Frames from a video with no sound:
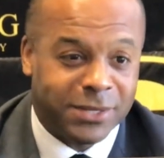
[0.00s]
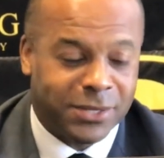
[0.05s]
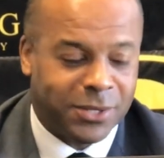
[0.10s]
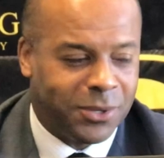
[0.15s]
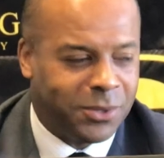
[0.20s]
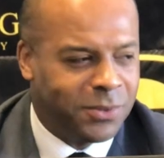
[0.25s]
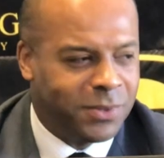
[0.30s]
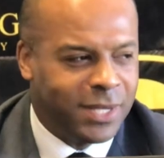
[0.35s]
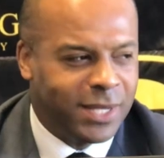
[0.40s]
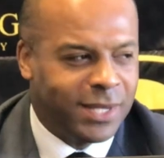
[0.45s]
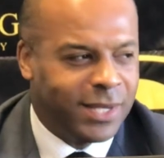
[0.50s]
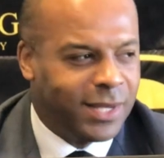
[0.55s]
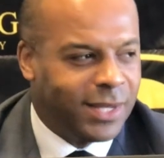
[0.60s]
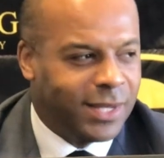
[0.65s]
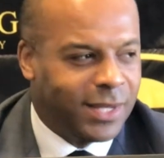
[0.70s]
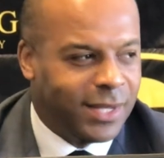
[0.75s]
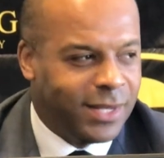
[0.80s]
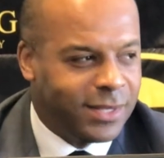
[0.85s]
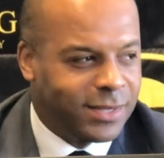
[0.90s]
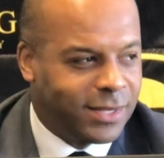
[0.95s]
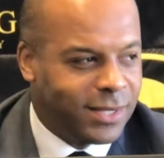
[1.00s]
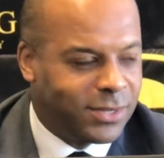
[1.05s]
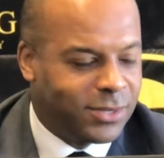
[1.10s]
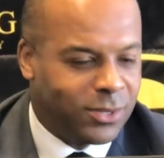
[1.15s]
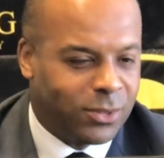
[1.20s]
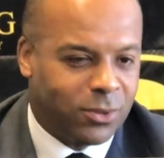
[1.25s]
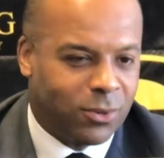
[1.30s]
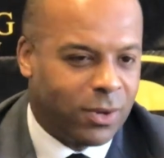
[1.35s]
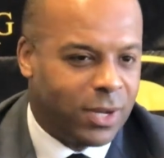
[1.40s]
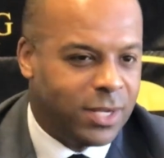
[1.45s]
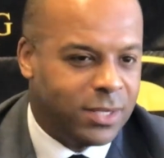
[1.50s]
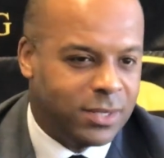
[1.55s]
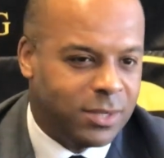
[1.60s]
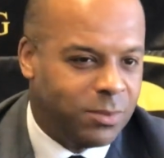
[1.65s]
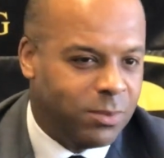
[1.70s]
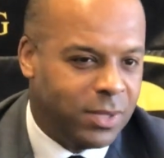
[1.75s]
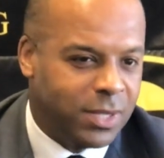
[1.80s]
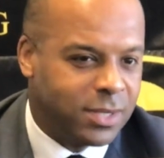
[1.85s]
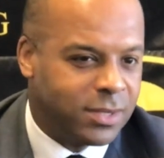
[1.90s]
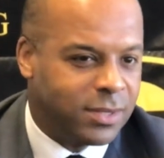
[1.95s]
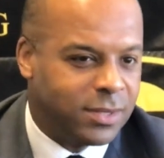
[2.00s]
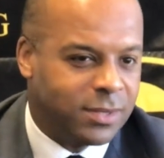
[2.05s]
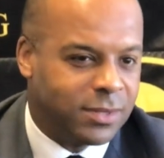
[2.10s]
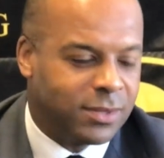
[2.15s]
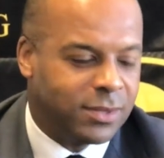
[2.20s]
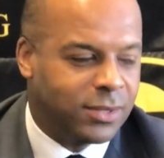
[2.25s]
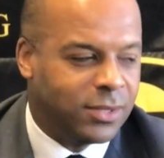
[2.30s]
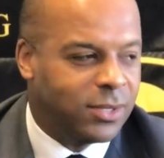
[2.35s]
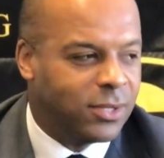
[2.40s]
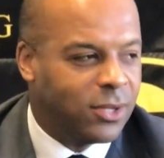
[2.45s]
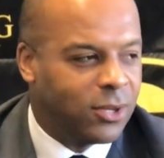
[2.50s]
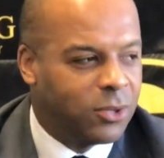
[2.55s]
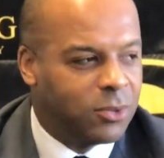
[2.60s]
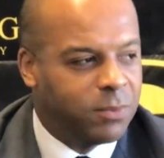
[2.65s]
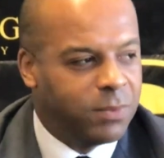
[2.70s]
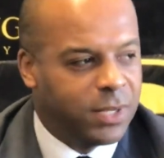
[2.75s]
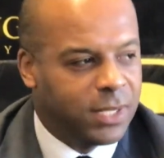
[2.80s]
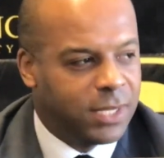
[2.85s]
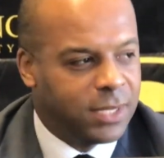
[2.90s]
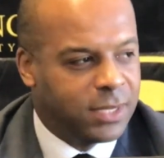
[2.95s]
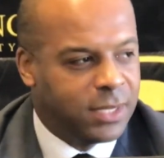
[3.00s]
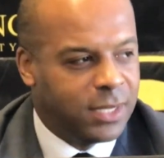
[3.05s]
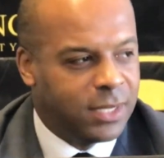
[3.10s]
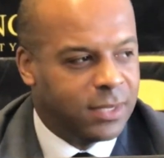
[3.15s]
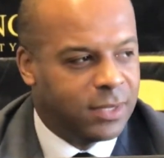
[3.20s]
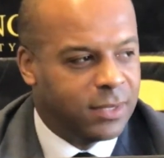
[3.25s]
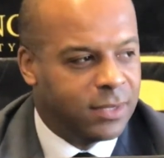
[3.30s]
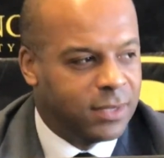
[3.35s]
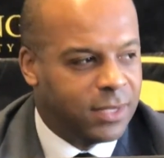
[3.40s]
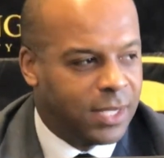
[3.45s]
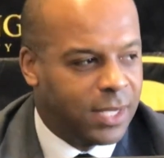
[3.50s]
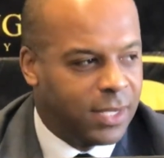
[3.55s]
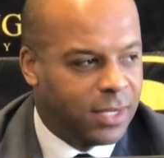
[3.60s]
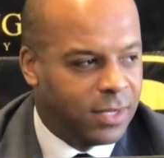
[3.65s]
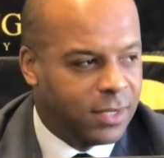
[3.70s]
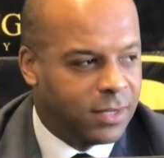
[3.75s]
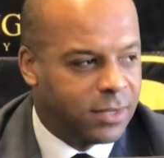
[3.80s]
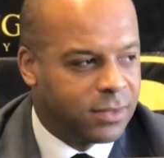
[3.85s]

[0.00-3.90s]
So It's a crazy business, you know, but at the end of the day,